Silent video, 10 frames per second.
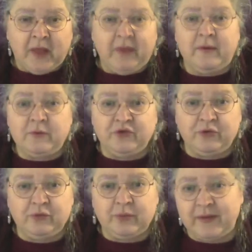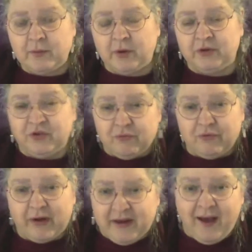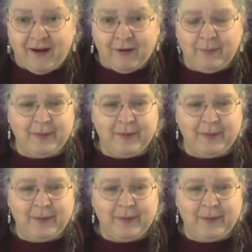and they would choose what they want right now.